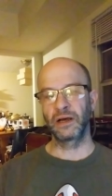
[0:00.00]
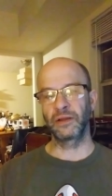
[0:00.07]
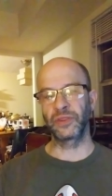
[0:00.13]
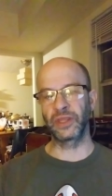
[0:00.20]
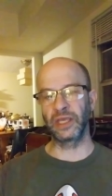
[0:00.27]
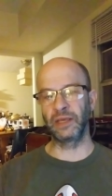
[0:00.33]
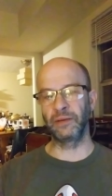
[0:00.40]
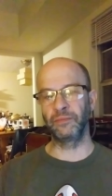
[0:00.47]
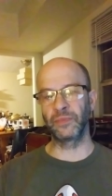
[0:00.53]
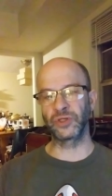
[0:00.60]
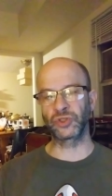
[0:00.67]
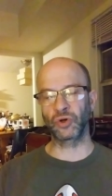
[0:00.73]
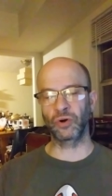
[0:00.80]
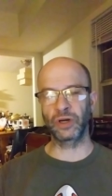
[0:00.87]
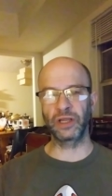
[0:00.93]
the
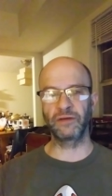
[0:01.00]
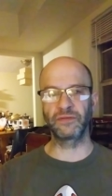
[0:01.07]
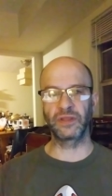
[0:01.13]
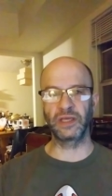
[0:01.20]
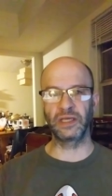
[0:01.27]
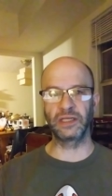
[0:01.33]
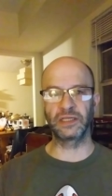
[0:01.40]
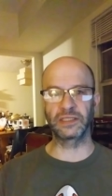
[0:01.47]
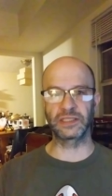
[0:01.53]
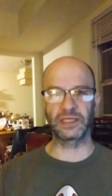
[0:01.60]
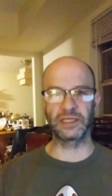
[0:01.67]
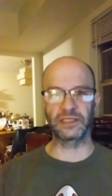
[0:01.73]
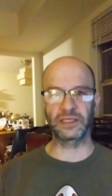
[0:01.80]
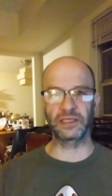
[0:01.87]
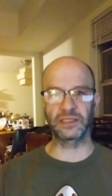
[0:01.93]
majority of the
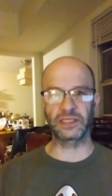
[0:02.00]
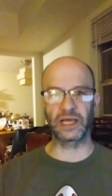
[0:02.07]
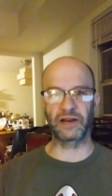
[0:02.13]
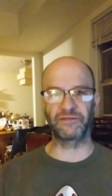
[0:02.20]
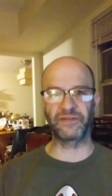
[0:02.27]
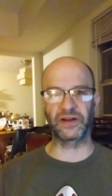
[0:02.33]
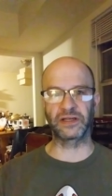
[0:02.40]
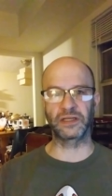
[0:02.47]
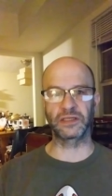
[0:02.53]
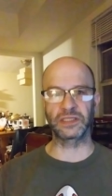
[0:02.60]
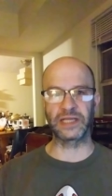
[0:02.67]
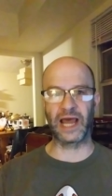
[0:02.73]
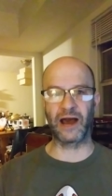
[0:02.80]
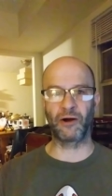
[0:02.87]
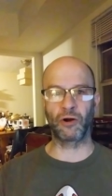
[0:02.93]
diseases that affect us
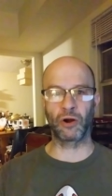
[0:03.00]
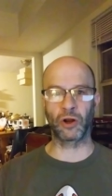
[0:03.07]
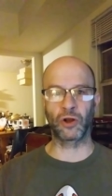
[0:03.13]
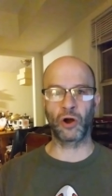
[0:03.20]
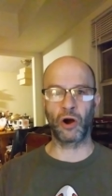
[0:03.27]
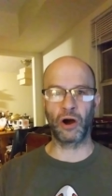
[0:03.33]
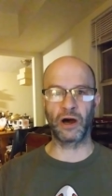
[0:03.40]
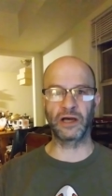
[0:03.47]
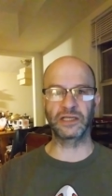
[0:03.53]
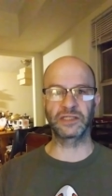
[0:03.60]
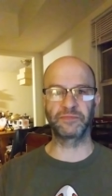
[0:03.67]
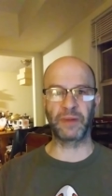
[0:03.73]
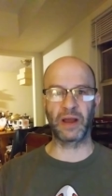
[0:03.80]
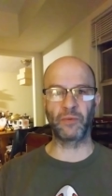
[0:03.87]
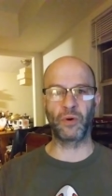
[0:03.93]
now are caused
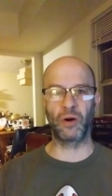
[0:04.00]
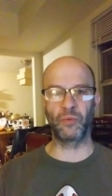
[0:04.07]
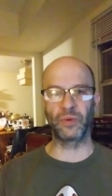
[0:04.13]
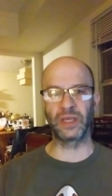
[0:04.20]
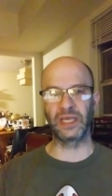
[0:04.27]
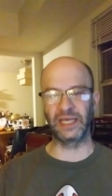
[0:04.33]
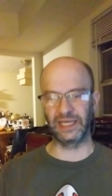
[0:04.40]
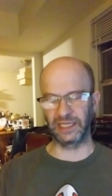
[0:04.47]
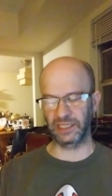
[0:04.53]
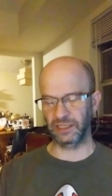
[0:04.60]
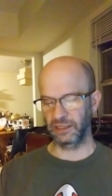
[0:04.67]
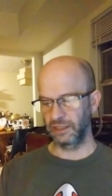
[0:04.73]
by what we eat.